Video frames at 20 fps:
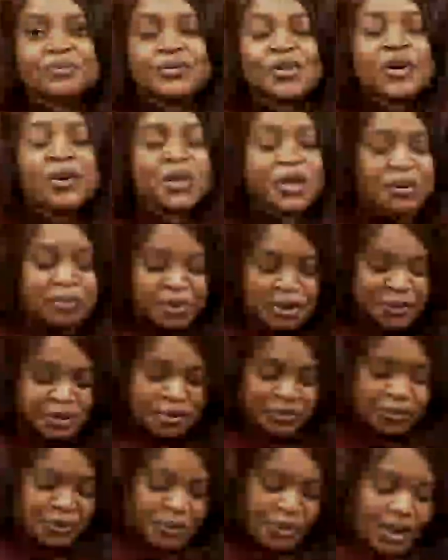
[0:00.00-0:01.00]
Okay,
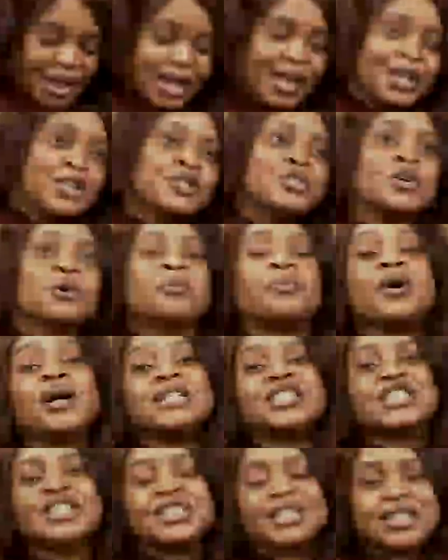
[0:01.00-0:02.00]
beautiful. So
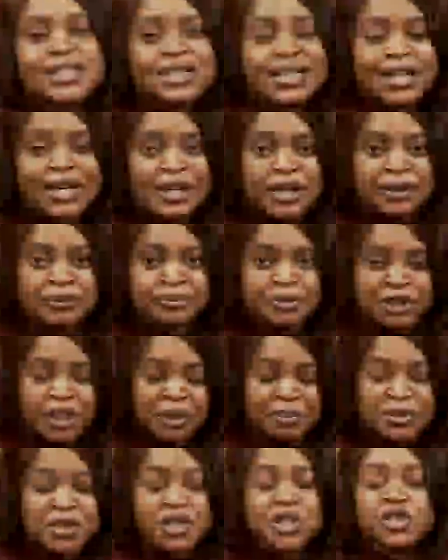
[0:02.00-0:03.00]
Policy
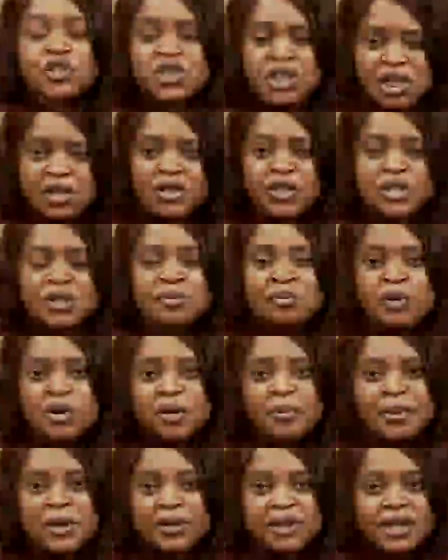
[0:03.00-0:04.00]
Shapers, could you tell us
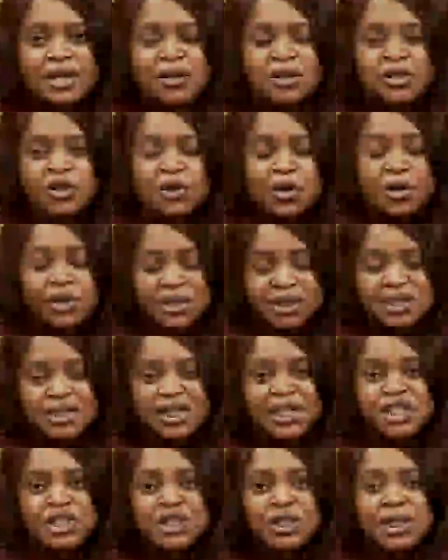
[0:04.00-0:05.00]
more about that, your
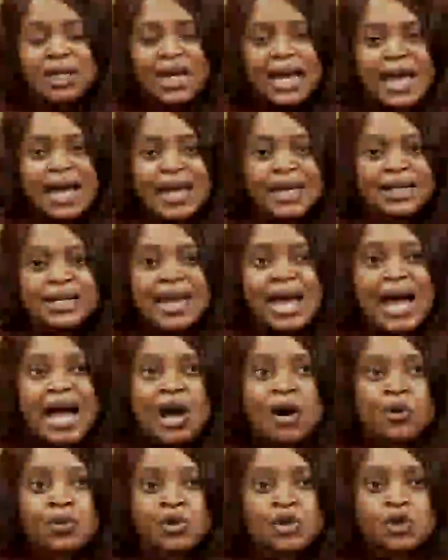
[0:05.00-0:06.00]
organization, and
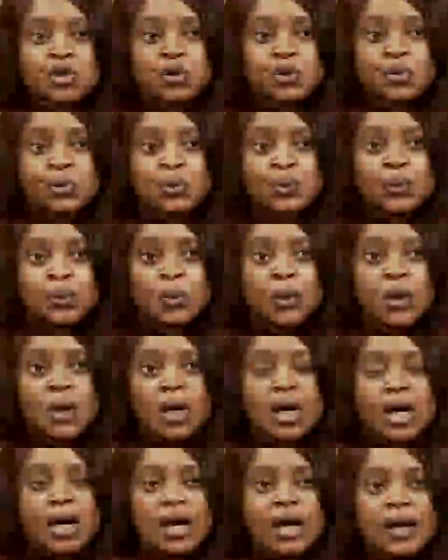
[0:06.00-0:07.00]
how you
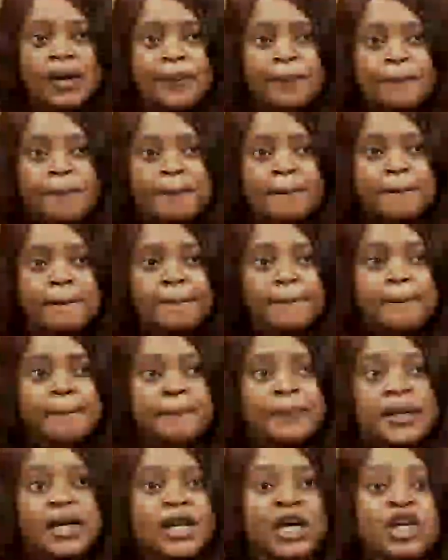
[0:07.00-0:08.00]

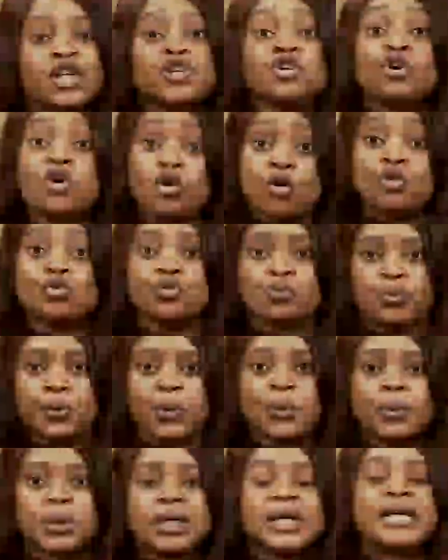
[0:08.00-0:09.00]
play your own
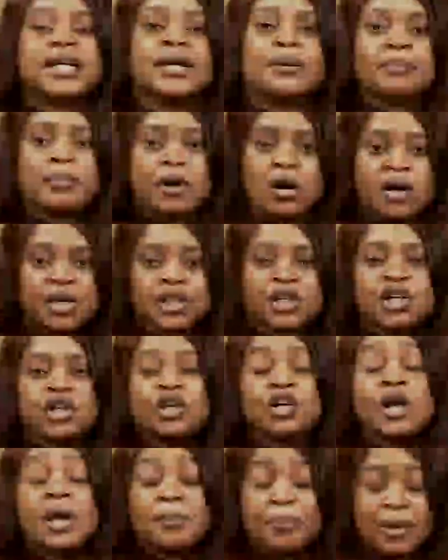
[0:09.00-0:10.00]
role in
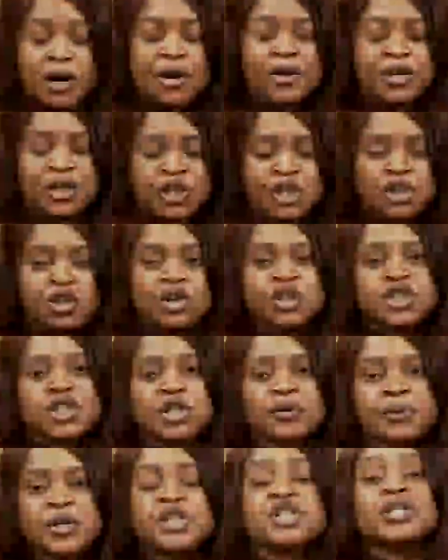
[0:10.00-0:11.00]
empowering the young
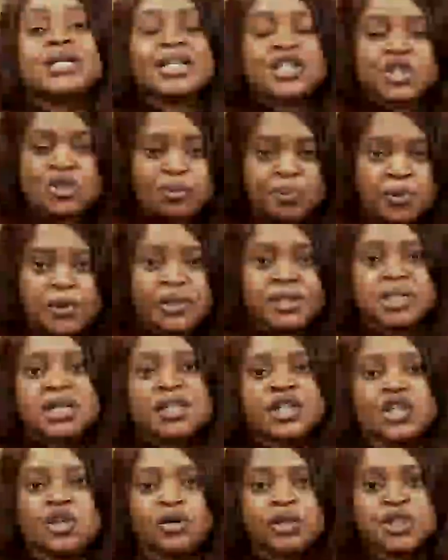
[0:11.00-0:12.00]
generation and
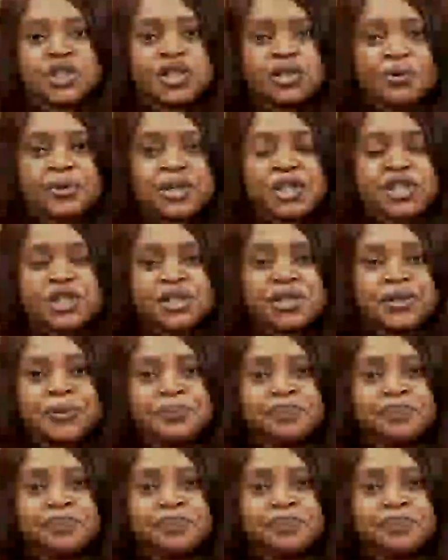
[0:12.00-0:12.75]
supporting the young generation?